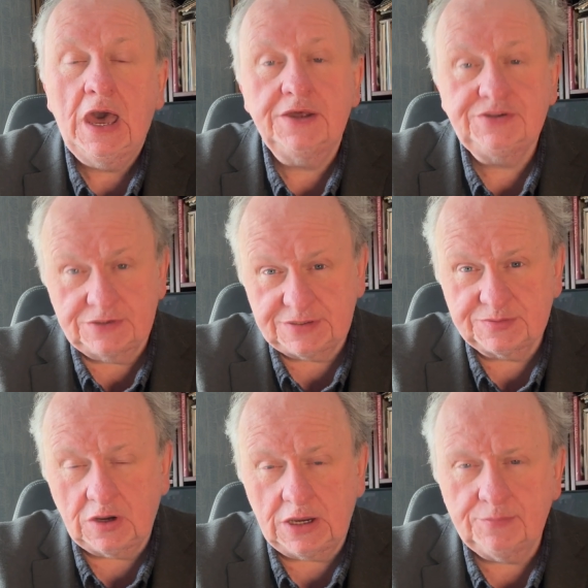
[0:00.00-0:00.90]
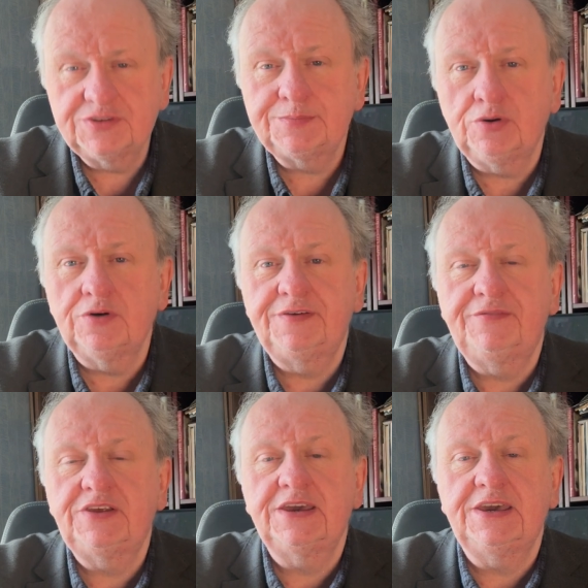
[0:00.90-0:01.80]
Do subscribe or support
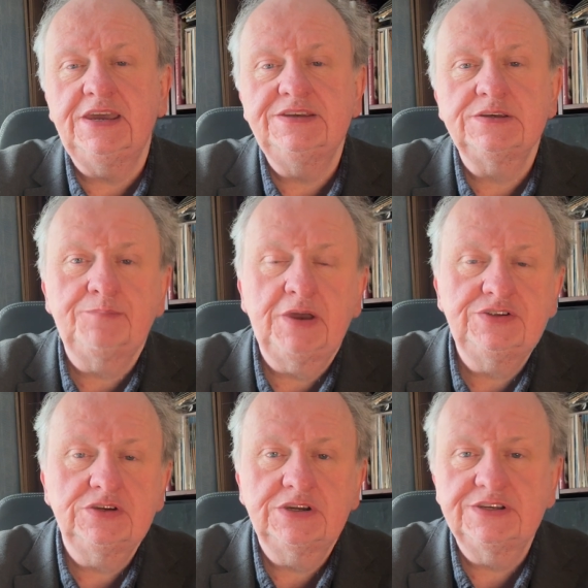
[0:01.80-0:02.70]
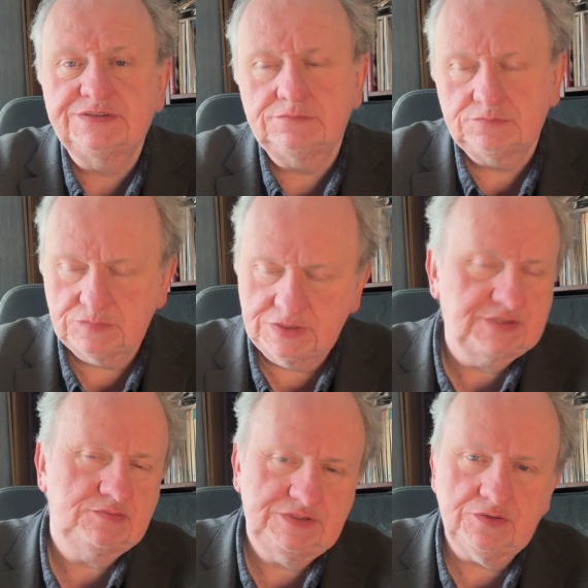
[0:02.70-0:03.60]
58 Keys on Patreon, because
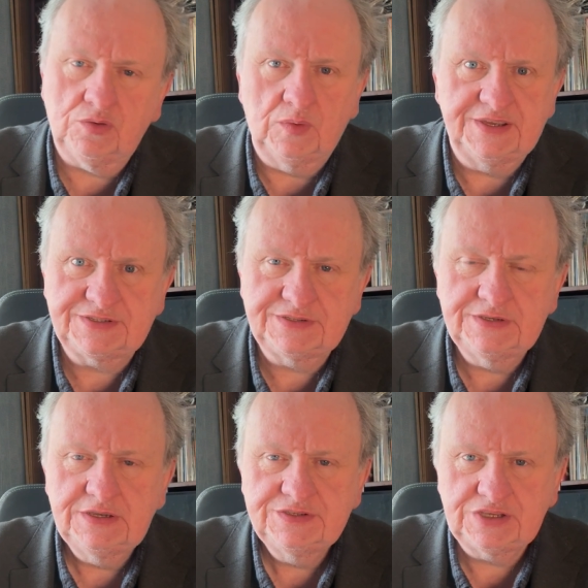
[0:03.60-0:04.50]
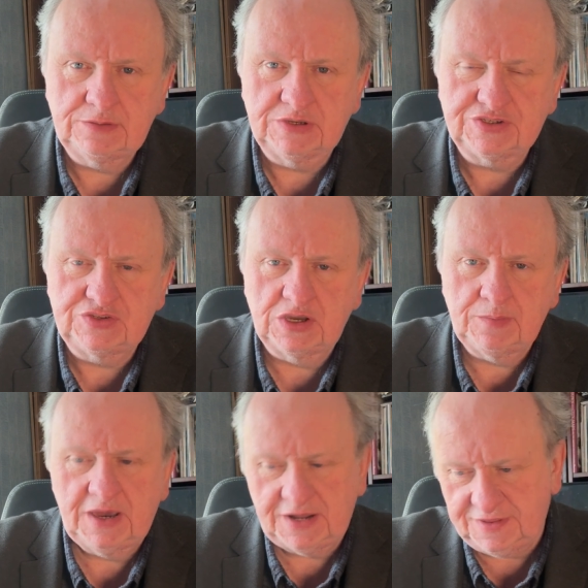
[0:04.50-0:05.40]
there's always so much to talk
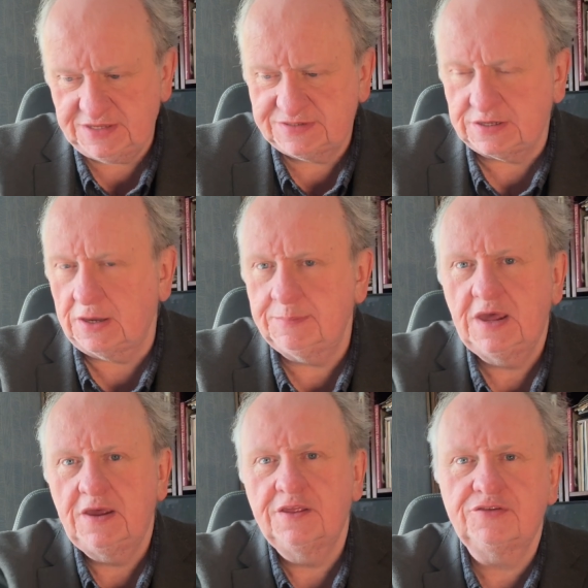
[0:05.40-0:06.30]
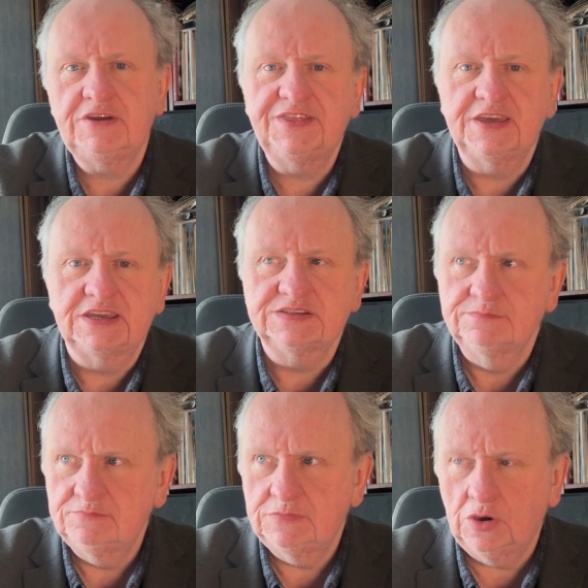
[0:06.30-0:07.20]
about, and this time, three things,
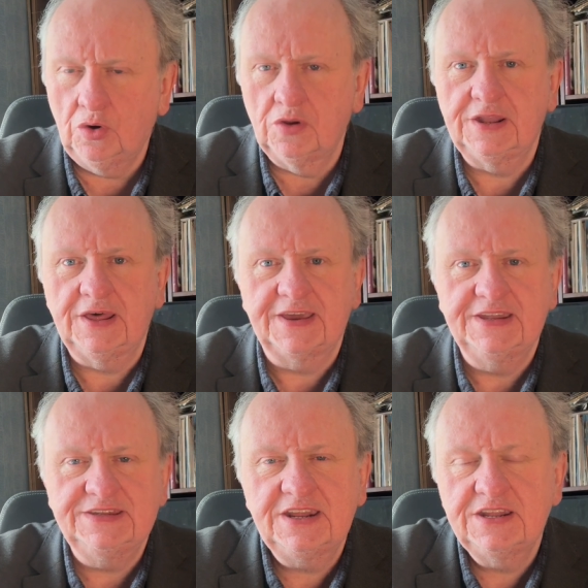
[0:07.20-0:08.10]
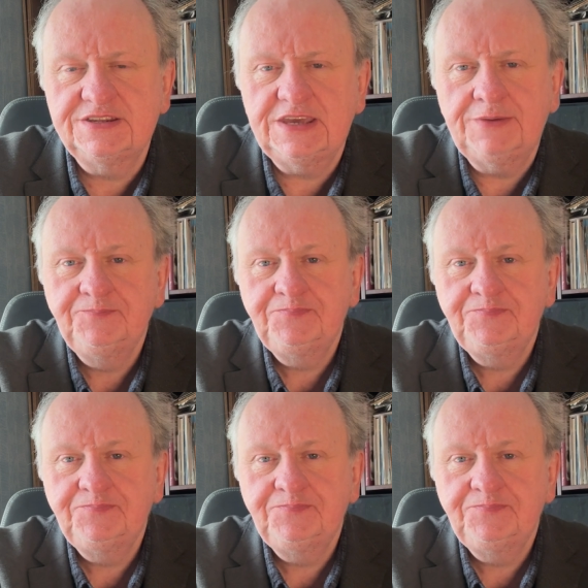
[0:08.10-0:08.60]
all alike in dignity,